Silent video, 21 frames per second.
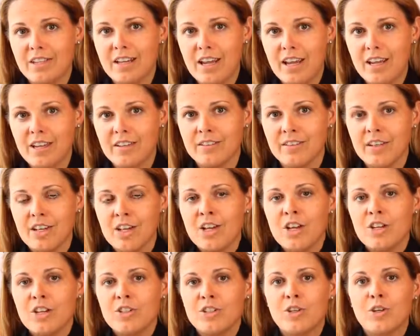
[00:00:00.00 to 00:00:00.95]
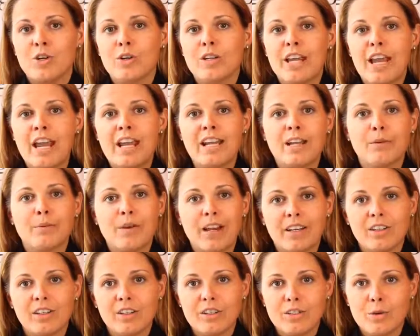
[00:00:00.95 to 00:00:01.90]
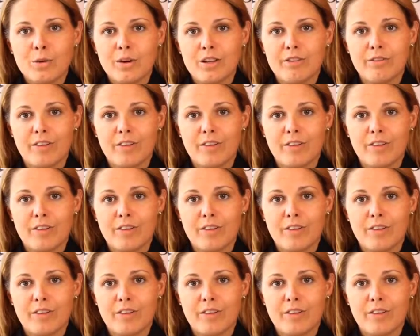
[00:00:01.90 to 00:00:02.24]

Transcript: days to create a regulatory